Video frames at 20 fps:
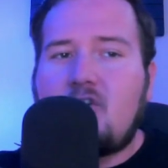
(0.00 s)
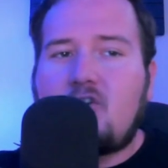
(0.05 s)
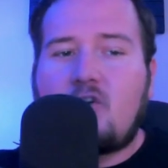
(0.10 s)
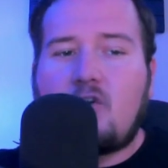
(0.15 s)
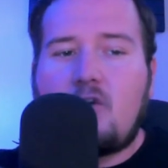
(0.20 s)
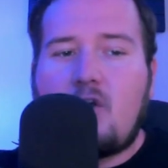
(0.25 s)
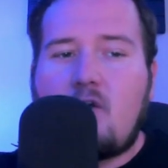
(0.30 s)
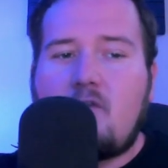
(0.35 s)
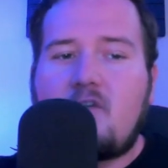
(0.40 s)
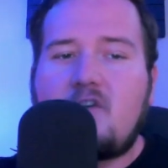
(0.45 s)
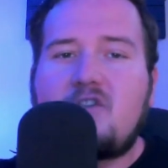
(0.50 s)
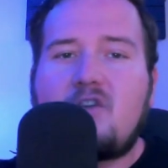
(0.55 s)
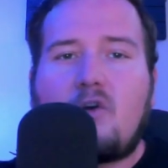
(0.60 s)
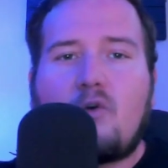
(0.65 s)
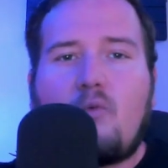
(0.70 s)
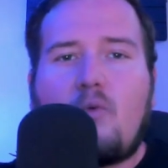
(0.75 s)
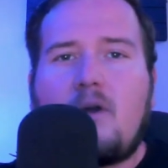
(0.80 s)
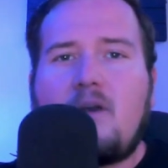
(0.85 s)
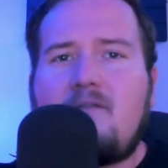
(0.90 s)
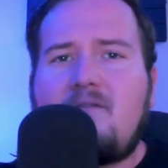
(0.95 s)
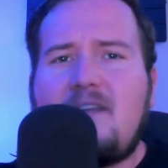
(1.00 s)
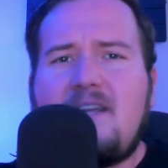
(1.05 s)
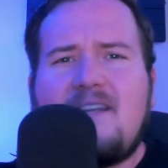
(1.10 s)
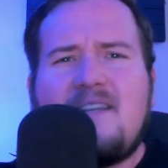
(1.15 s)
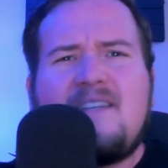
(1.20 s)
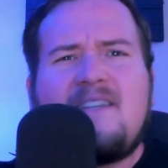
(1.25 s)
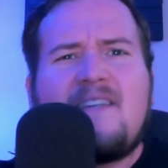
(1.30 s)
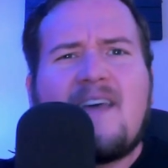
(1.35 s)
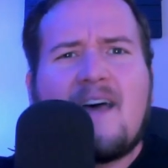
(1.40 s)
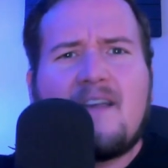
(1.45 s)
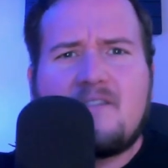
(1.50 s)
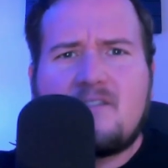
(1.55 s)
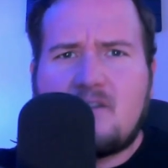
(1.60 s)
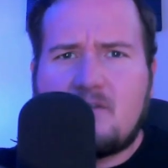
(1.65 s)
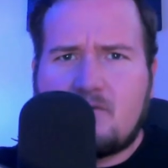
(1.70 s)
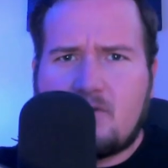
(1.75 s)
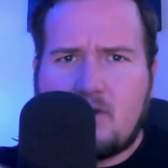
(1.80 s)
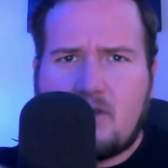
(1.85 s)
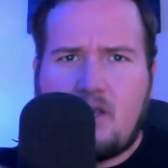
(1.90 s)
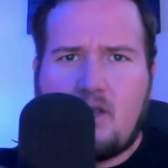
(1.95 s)
Turnovers are one of the deaths
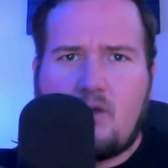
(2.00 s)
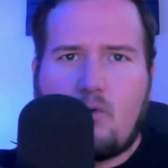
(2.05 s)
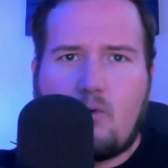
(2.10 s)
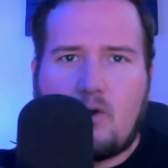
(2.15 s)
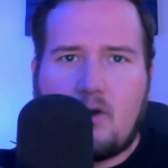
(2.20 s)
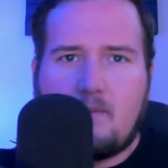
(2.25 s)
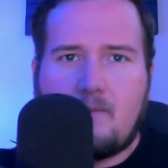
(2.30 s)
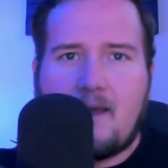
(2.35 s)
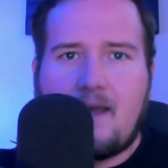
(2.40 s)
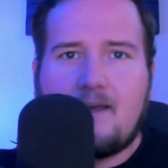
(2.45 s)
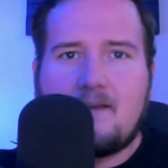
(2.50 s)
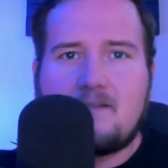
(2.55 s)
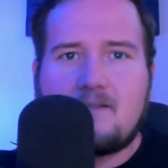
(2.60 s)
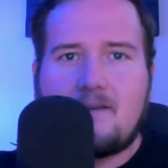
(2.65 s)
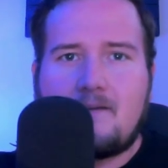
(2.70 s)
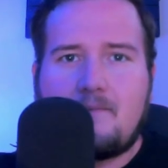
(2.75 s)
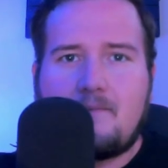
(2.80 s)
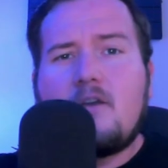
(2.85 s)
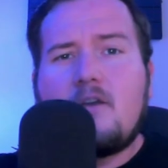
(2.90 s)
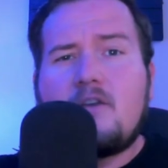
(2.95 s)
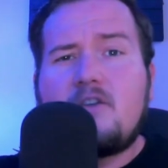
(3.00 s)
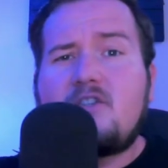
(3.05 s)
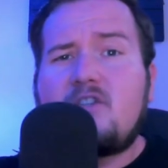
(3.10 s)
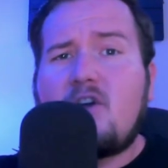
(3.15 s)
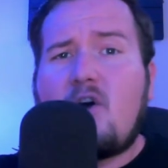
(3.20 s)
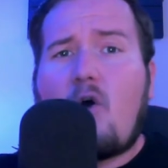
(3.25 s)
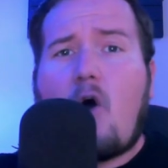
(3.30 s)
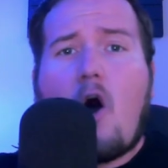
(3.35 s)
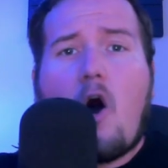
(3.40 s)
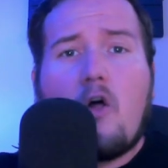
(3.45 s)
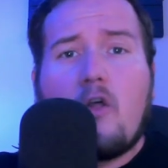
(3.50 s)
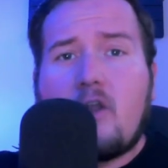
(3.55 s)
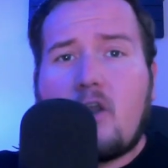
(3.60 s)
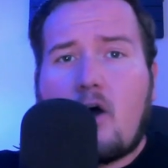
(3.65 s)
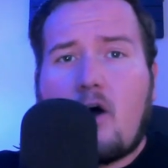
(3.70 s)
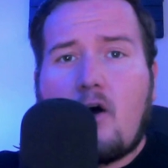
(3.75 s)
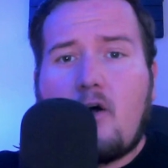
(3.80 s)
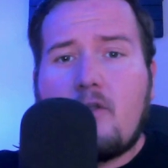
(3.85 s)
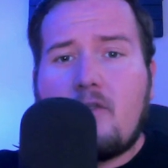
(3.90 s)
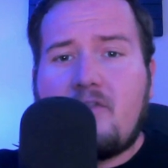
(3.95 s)
of rookie quarterbacks. So all in
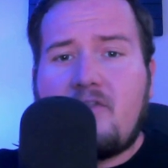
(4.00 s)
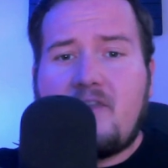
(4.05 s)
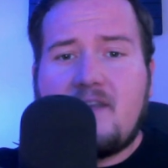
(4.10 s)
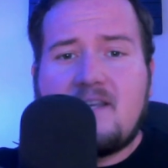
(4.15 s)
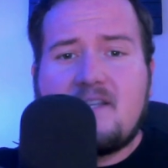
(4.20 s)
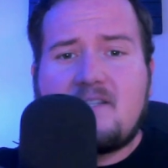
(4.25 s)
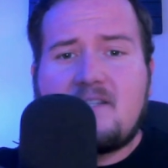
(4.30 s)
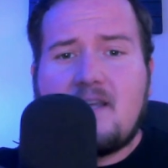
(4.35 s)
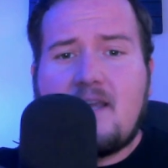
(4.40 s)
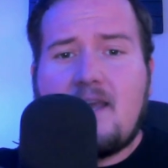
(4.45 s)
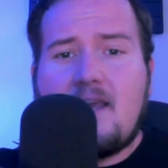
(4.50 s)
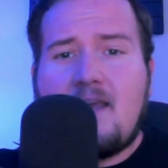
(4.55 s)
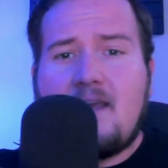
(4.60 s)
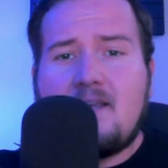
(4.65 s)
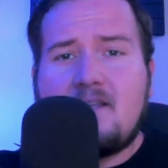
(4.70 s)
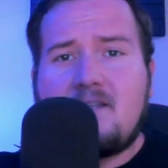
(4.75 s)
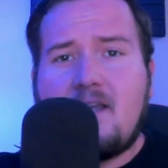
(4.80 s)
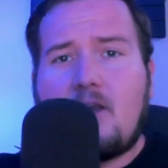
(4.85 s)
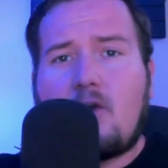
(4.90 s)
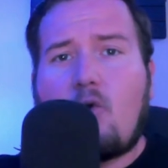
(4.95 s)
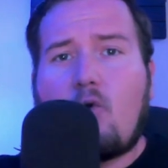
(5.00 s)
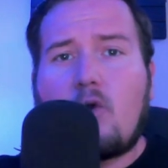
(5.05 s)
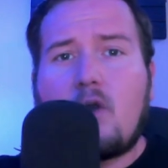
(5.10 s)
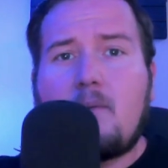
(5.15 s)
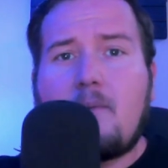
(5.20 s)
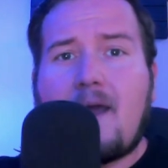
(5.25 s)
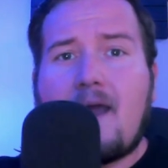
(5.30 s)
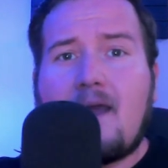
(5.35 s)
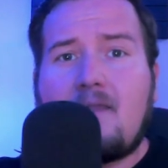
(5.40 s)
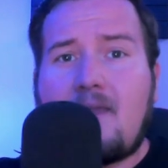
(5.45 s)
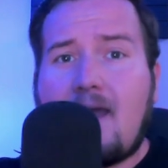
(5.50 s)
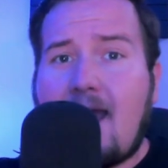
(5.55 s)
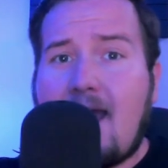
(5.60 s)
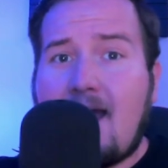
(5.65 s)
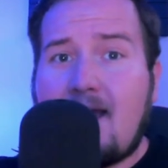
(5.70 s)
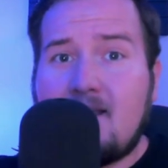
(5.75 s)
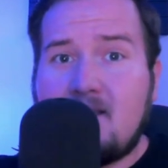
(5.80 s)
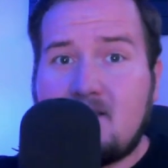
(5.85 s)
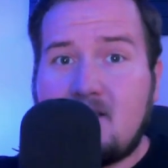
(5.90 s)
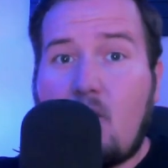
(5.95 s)
all, this is a quarterback that
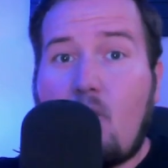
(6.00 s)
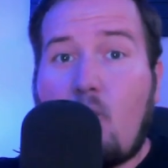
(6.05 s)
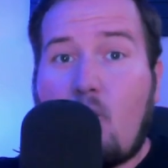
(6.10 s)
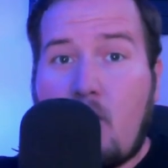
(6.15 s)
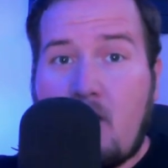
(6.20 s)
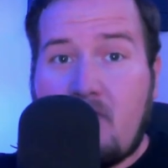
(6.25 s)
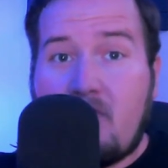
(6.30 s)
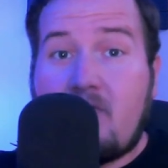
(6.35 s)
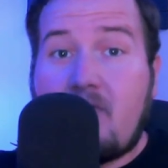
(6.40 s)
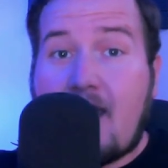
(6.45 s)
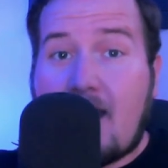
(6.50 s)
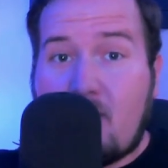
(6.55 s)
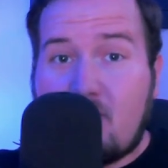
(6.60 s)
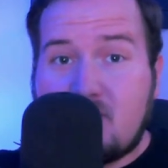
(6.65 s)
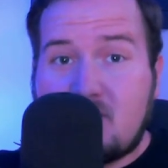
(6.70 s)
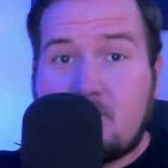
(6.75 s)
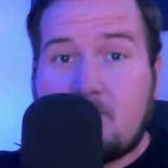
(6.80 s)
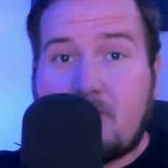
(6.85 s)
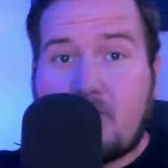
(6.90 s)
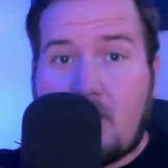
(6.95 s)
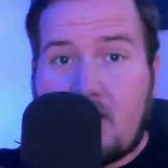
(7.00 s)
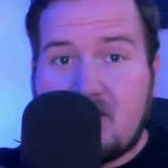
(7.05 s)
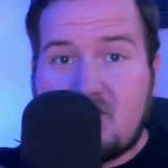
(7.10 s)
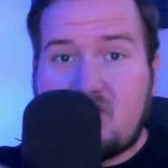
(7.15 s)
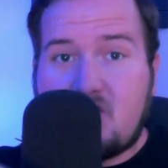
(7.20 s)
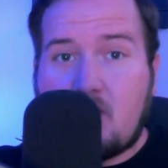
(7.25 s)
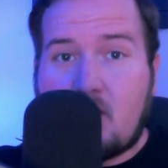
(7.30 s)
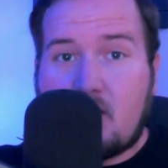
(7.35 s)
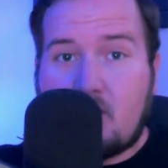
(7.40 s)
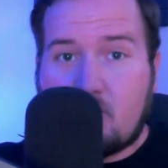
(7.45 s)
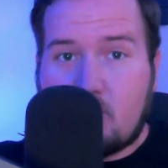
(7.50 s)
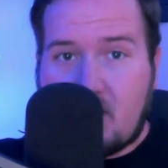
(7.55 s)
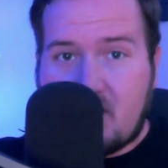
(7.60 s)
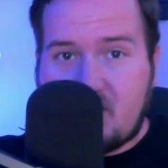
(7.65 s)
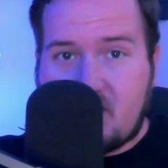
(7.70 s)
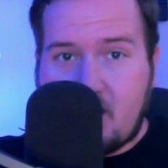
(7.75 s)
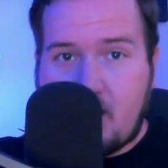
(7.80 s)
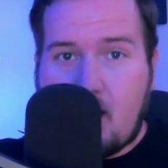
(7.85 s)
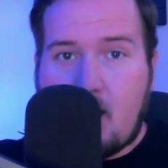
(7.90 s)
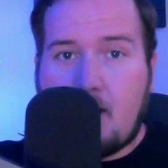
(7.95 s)
has 1,000-plus yard
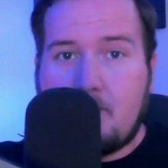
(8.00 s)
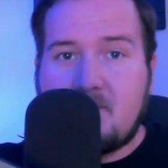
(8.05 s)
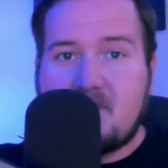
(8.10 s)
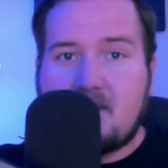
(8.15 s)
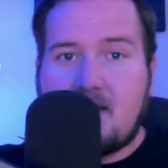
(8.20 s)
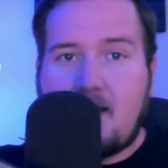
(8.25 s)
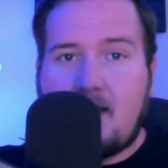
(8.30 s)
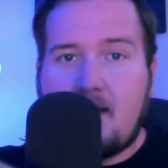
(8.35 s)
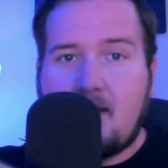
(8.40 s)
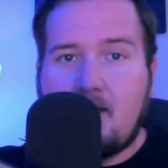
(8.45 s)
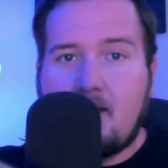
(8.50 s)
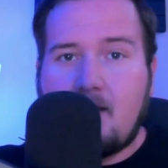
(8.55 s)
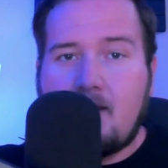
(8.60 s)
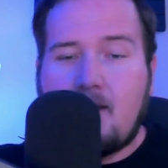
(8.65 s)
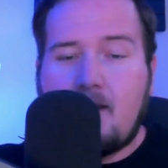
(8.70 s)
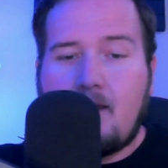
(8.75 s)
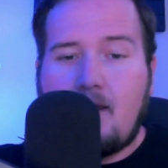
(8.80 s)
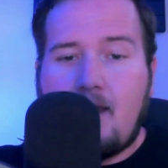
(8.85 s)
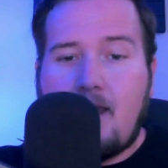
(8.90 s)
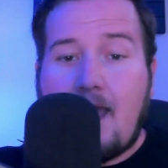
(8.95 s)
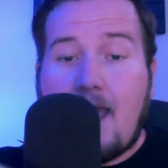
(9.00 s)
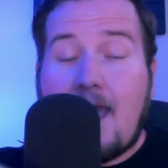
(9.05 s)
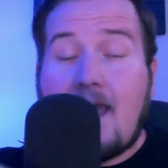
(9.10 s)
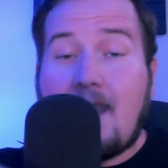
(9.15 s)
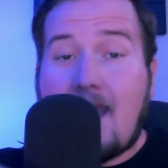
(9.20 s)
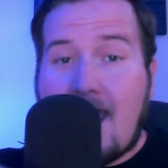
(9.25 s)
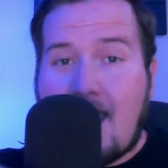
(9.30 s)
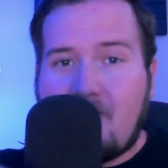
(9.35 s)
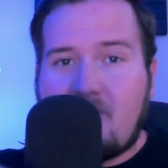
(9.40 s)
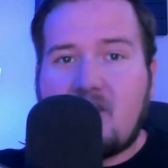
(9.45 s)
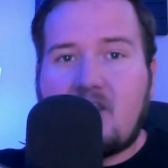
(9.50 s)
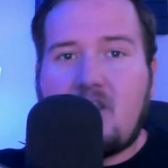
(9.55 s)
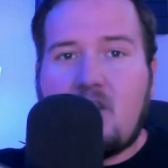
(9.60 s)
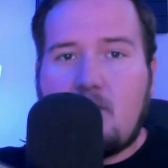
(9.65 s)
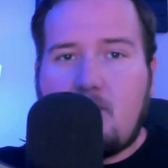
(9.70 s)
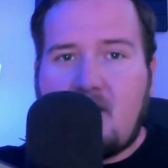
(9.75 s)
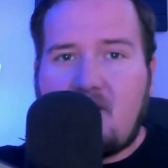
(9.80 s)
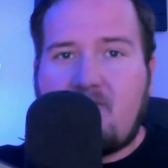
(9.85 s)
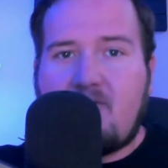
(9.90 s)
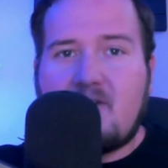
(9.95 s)
rushing upside, and at the
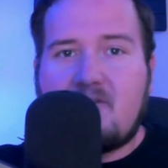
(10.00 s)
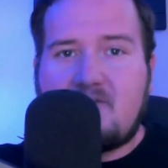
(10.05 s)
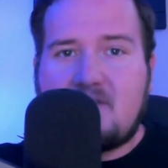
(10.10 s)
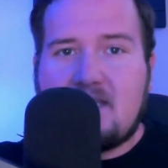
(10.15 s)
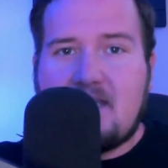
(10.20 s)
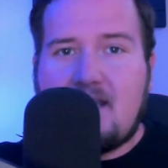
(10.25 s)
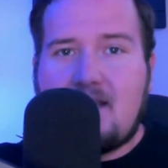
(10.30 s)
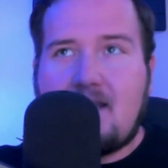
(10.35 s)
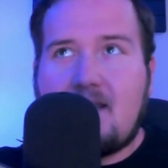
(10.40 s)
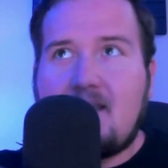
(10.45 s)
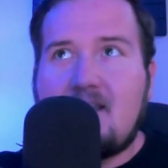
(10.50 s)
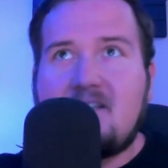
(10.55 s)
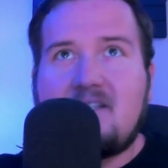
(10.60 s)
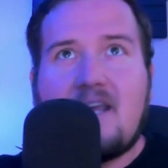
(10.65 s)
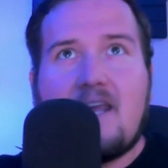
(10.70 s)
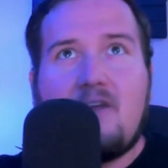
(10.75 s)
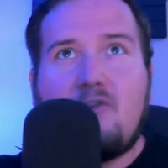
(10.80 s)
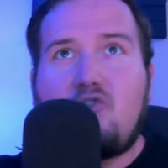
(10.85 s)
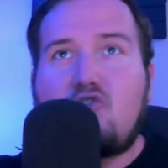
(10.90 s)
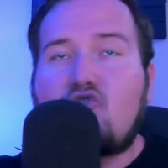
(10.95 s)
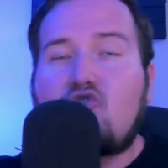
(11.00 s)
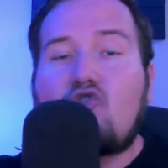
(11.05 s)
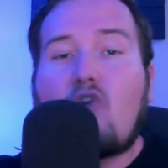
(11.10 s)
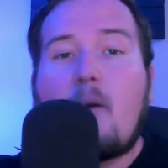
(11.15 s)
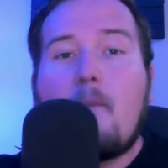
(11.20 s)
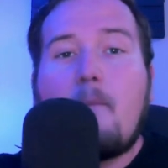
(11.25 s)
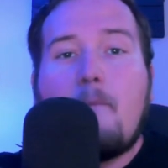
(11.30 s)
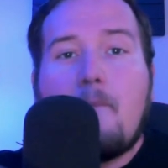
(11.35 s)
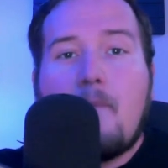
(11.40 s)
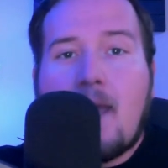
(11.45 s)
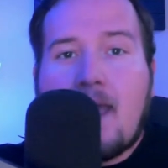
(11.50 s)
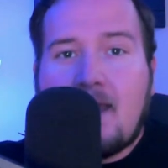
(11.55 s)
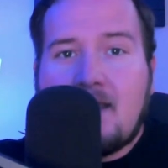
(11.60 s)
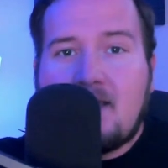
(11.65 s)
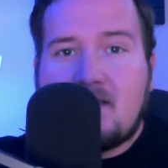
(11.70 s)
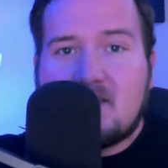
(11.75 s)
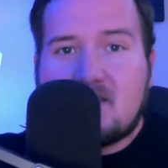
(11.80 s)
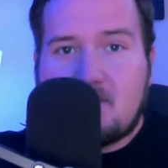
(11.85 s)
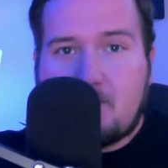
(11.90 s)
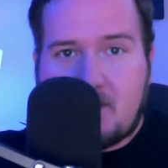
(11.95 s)
QB 15 is a
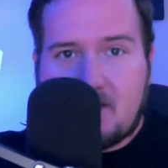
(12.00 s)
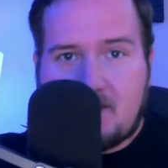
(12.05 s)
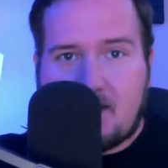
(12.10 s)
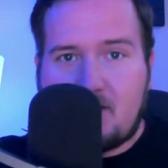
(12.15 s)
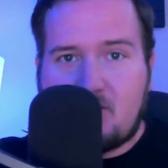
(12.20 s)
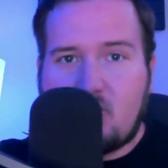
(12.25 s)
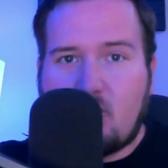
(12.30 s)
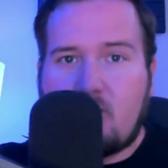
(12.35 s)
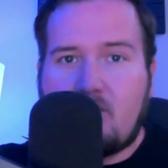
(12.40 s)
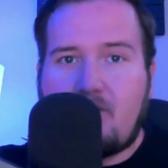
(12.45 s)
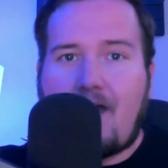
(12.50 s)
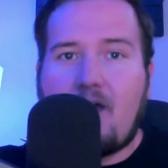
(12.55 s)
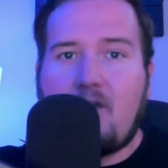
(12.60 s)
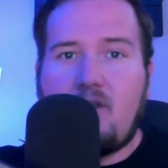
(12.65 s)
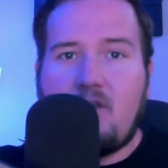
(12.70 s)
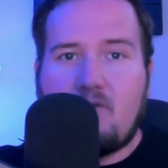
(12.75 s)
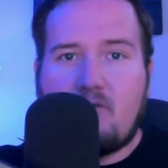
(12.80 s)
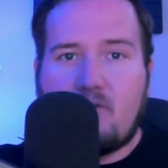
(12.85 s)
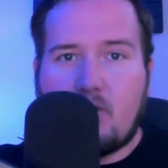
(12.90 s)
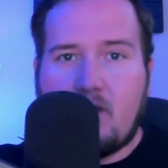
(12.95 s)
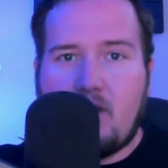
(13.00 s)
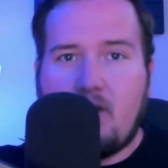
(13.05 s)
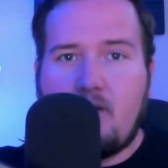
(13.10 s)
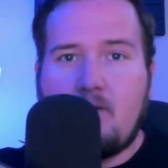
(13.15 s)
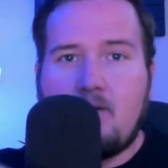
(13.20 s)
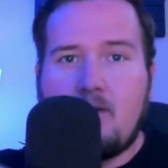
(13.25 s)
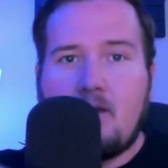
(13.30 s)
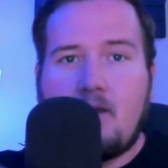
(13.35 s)
tremendous potential value for you.